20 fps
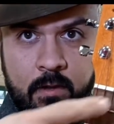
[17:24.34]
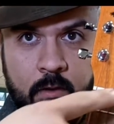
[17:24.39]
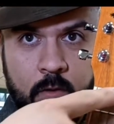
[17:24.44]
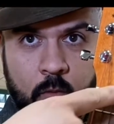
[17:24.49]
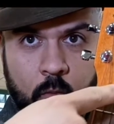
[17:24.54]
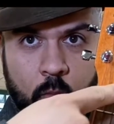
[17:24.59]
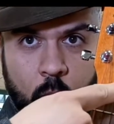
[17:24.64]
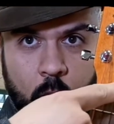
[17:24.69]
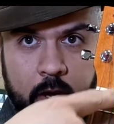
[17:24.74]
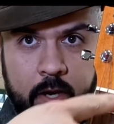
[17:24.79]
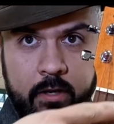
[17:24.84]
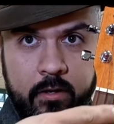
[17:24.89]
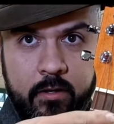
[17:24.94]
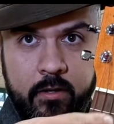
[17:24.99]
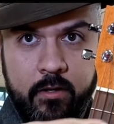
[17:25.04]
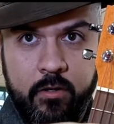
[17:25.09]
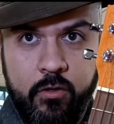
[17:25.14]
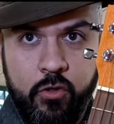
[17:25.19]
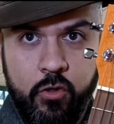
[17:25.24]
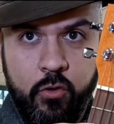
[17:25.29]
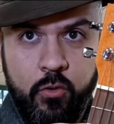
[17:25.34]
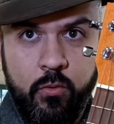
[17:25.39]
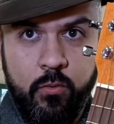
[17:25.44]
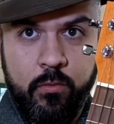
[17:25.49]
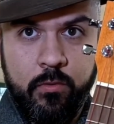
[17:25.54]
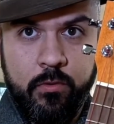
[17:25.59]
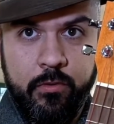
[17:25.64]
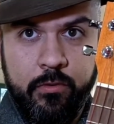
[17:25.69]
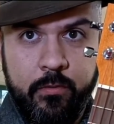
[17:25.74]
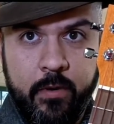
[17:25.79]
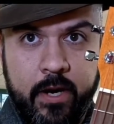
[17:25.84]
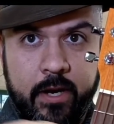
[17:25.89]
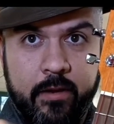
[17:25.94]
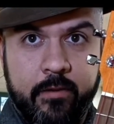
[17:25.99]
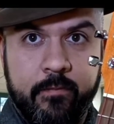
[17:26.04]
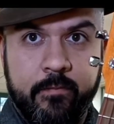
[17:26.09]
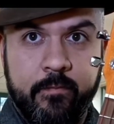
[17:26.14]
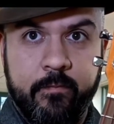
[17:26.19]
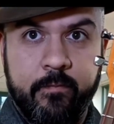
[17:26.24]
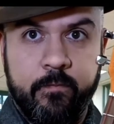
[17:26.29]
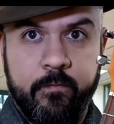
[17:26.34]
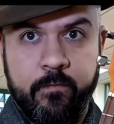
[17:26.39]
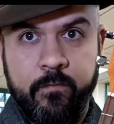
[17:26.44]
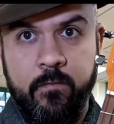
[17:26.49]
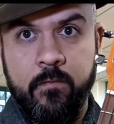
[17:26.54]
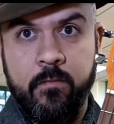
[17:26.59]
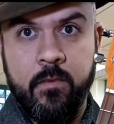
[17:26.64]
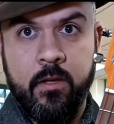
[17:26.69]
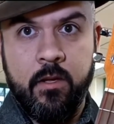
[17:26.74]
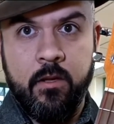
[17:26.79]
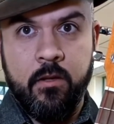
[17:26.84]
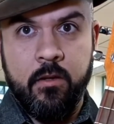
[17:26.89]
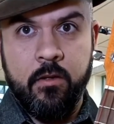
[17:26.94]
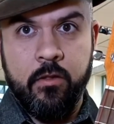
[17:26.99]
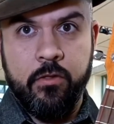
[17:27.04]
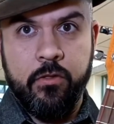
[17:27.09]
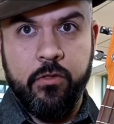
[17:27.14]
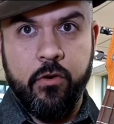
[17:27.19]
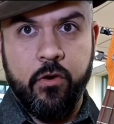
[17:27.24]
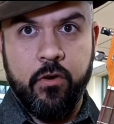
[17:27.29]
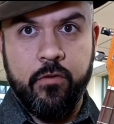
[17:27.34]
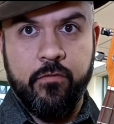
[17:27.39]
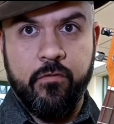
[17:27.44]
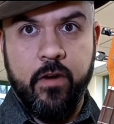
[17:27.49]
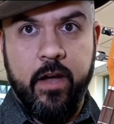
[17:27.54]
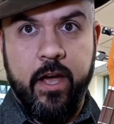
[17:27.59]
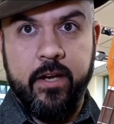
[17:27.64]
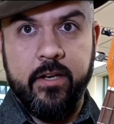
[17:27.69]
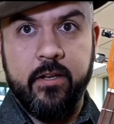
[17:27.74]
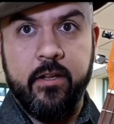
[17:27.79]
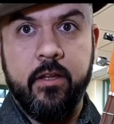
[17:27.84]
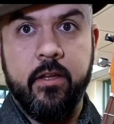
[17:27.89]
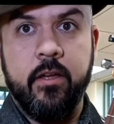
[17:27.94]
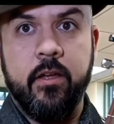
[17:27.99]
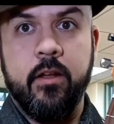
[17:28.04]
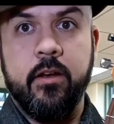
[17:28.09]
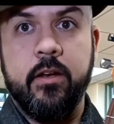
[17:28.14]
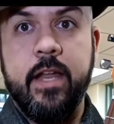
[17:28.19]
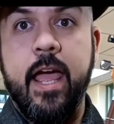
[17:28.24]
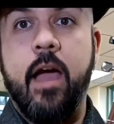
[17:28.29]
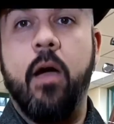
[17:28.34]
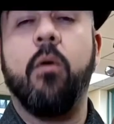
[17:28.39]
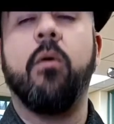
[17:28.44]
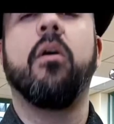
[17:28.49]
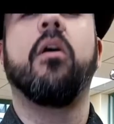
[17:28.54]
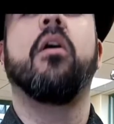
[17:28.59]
1, 2, 3. 3rd fret. Now,